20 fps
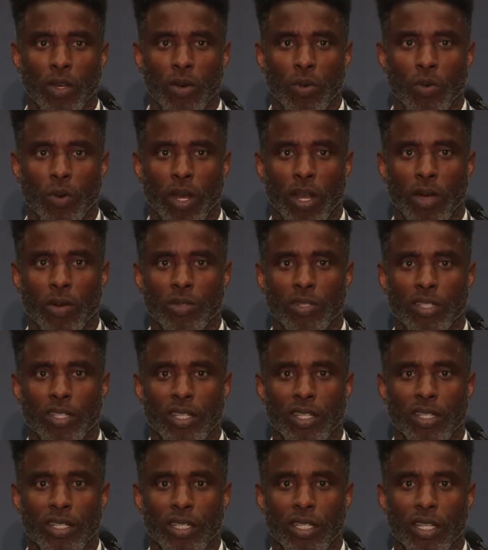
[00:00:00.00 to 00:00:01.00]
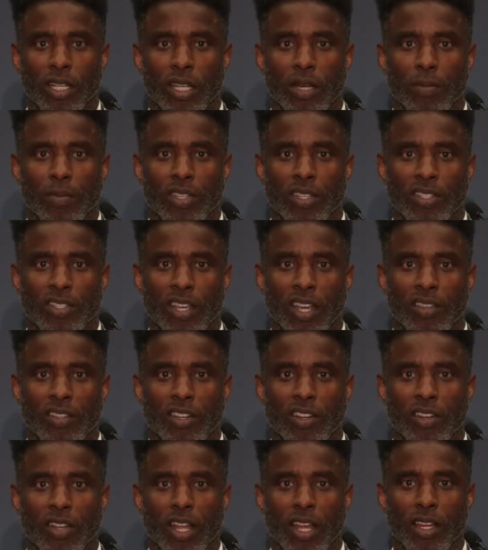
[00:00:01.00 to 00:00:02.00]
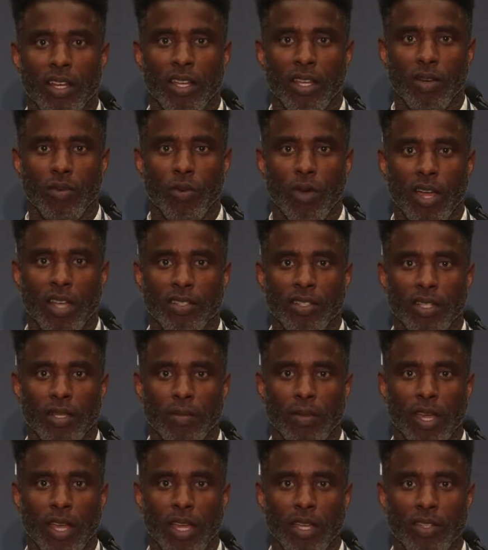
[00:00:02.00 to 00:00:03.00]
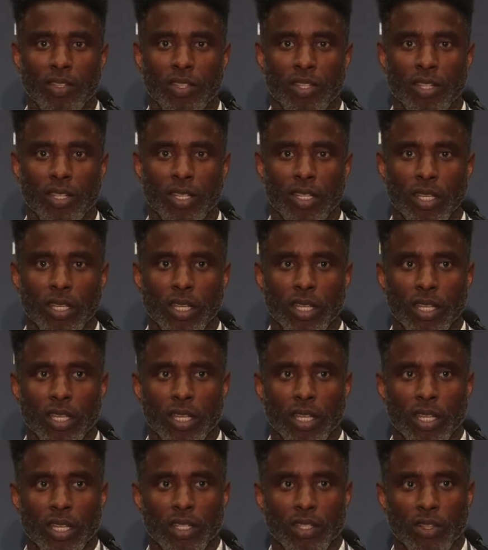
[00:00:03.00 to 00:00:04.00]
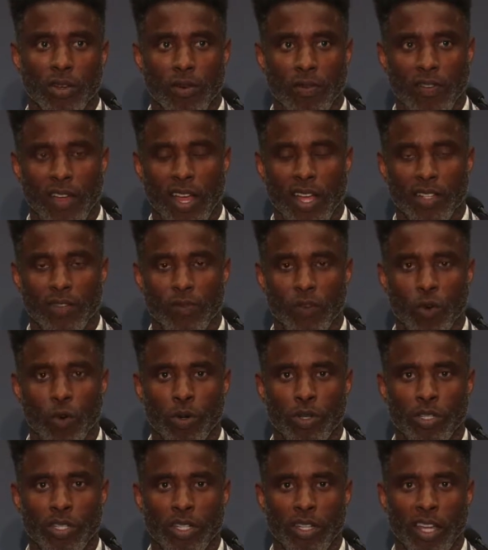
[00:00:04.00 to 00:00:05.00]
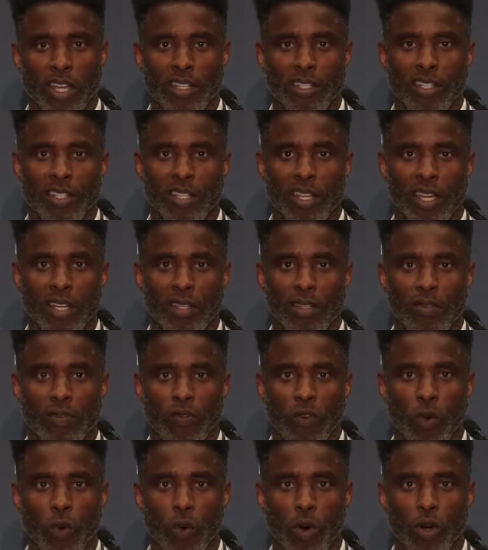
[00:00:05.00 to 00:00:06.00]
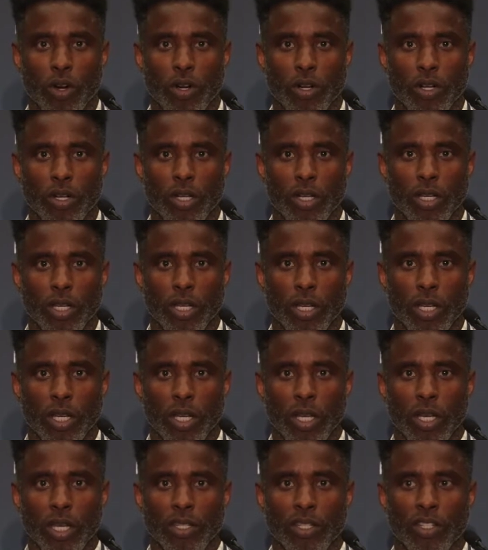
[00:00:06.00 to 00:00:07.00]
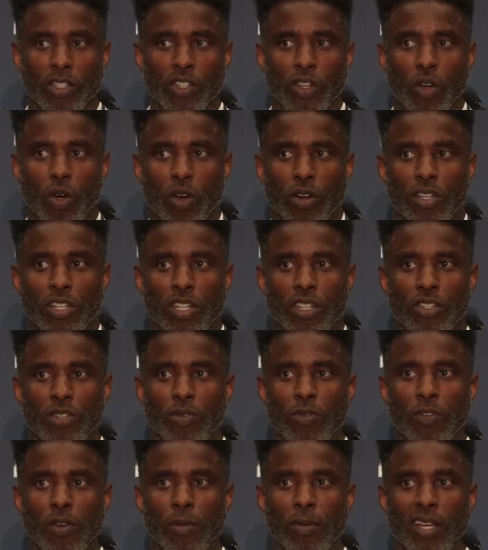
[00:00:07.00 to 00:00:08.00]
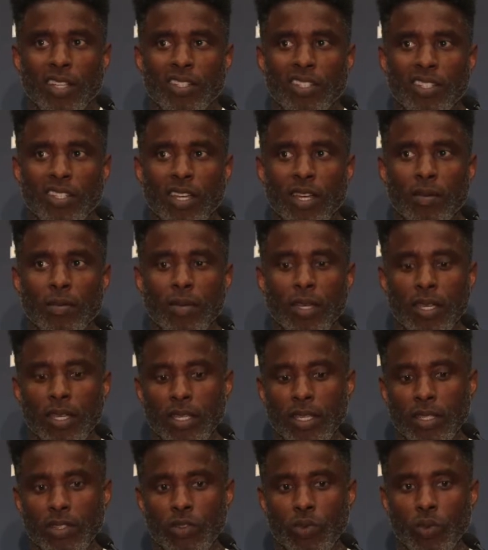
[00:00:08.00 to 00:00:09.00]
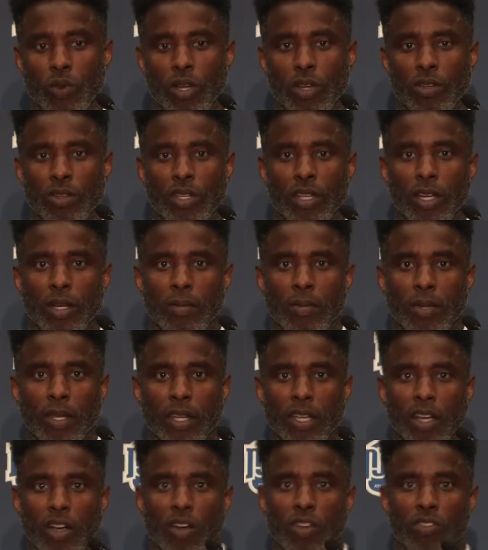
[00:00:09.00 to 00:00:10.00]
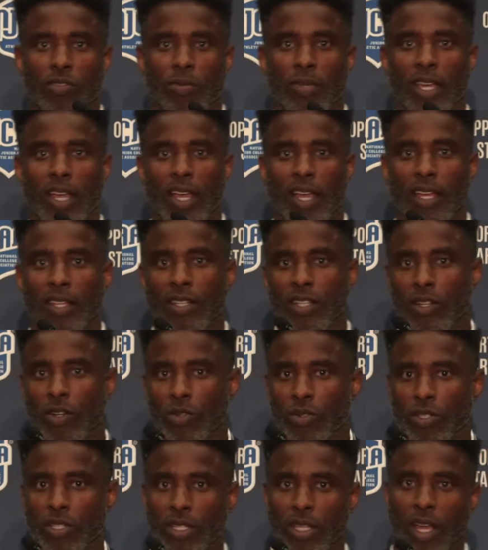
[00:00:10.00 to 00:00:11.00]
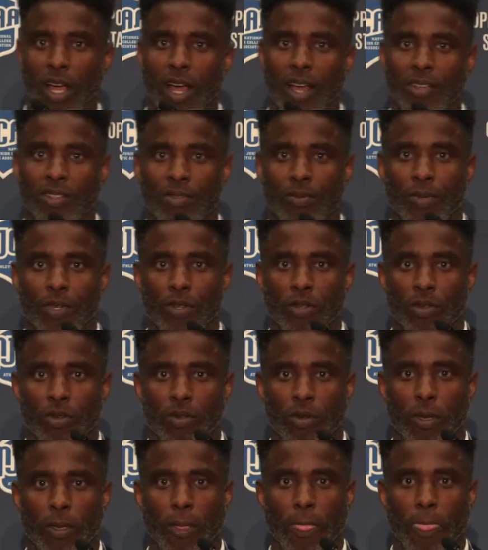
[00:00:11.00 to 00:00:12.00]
while I was in Columbia, South Carolina at a wrestling match. And so fast forward to 1994, the scar tissue from my stomach swelled up and it caused me, I had to go to the hospital.